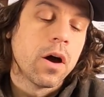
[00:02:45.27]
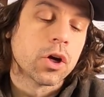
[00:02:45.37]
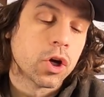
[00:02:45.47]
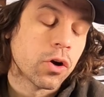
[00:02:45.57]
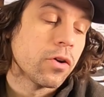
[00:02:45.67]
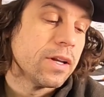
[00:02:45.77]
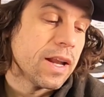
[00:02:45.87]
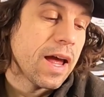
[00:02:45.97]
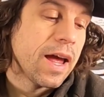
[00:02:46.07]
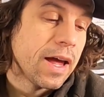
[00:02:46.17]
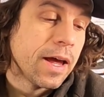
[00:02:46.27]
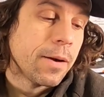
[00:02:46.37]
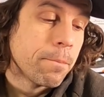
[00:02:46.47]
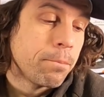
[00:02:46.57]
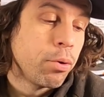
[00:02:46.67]
current
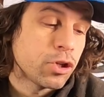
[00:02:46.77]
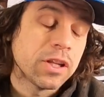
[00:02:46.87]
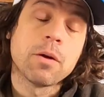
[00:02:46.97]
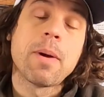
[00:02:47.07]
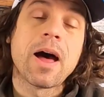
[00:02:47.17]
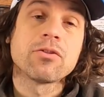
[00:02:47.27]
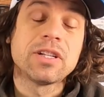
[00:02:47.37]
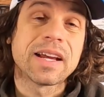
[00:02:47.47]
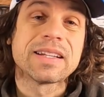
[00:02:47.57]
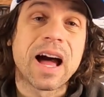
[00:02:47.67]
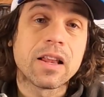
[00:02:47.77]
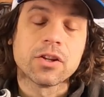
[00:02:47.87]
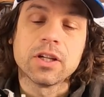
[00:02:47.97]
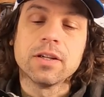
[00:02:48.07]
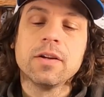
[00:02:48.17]
and pushing the boundary
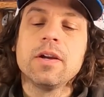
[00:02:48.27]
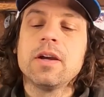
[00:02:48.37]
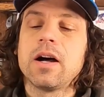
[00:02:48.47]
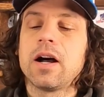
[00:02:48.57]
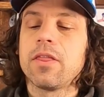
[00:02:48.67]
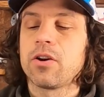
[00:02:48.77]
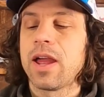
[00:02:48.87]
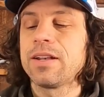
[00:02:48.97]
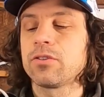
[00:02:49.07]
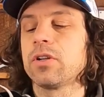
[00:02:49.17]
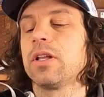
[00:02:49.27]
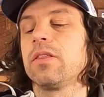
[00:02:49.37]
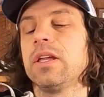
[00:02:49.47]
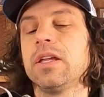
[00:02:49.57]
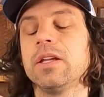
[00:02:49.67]
technology. They're entering
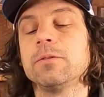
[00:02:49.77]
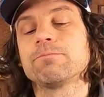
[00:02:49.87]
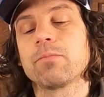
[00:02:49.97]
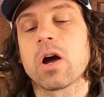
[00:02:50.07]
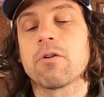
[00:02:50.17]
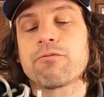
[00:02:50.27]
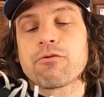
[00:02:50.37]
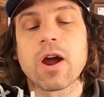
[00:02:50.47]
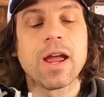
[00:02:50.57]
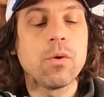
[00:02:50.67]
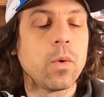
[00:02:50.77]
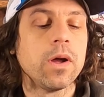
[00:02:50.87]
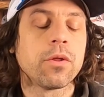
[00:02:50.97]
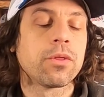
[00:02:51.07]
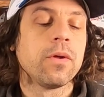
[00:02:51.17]
the fray
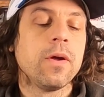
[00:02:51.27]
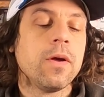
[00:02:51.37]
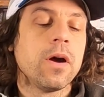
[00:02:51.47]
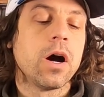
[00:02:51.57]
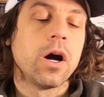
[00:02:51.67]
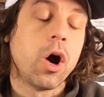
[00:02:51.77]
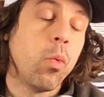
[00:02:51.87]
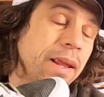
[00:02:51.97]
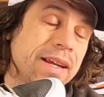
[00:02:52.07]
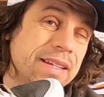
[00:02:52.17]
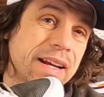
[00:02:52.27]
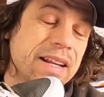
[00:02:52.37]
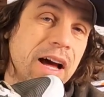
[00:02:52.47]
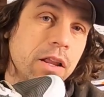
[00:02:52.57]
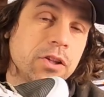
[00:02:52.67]
with a plate
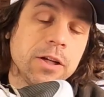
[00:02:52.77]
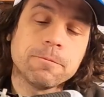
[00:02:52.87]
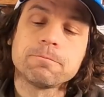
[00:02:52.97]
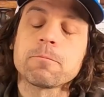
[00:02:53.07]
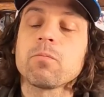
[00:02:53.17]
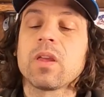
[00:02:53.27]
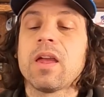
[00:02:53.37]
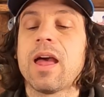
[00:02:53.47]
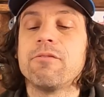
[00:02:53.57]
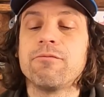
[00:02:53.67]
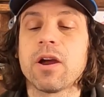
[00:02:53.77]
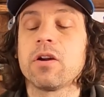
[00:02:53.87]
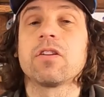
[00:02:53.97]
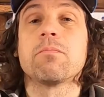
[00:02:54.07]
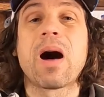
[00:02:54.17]
technology, and
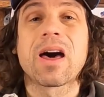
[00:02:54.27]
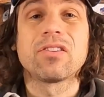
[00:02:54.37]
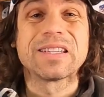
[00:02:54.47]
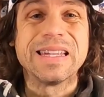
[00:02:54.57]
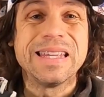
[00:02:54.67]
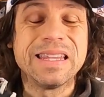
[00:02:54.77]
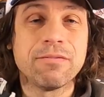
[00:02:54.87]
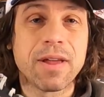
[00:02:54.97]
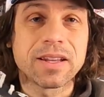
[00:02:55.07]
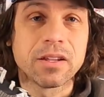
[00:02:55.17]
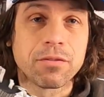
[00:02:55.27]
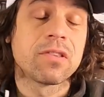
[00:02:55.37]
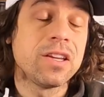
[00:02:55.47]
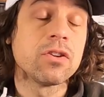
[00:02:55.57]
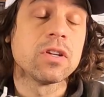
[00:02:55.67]
various models in the VECTIV
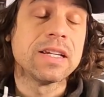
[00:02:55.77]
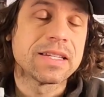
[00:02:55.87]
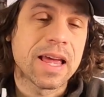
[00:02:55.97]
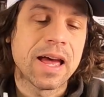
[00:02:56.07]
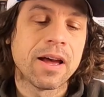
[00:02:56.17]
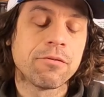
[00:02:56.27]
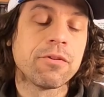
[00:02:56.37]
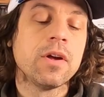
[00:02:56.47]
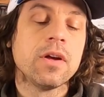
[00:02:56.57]
series have